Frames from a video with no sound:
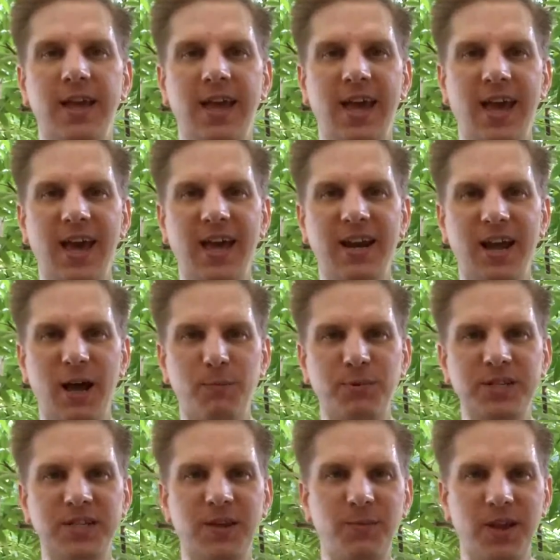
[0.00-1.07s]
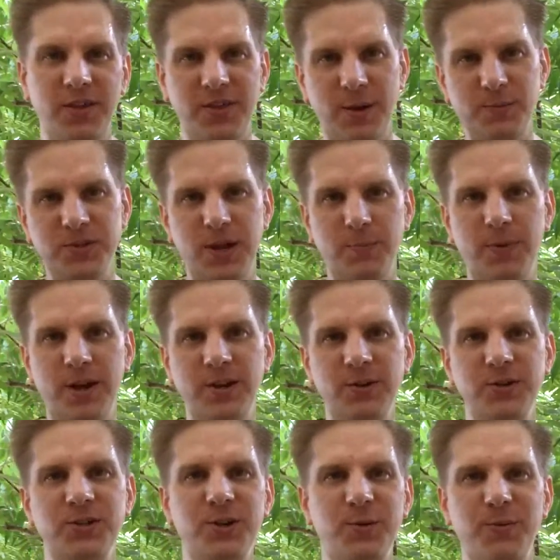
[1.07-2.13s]
And please give me a thumbs up on
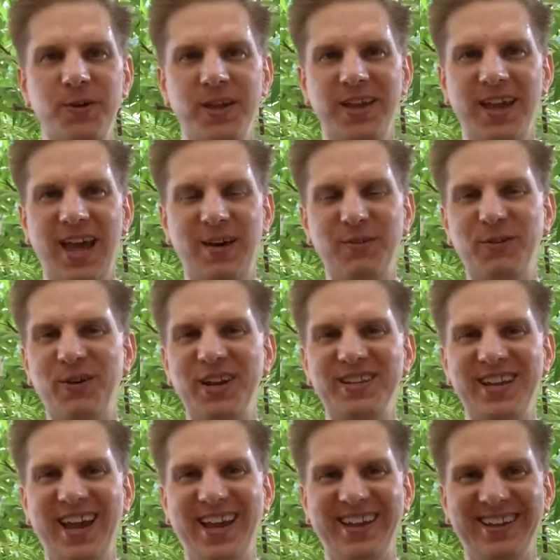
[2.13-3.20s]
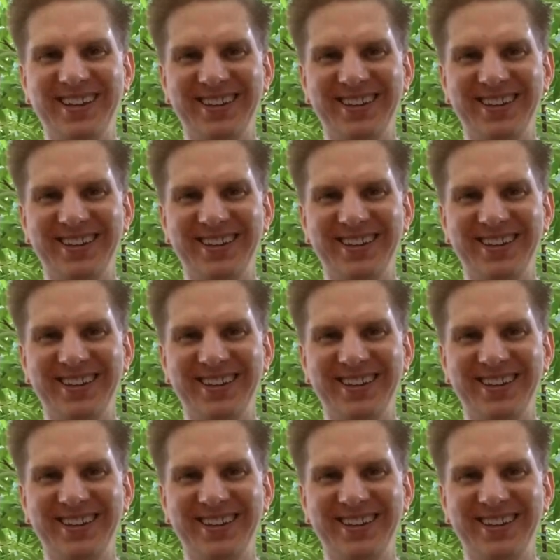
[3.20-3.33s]
YouTube. Have a great day.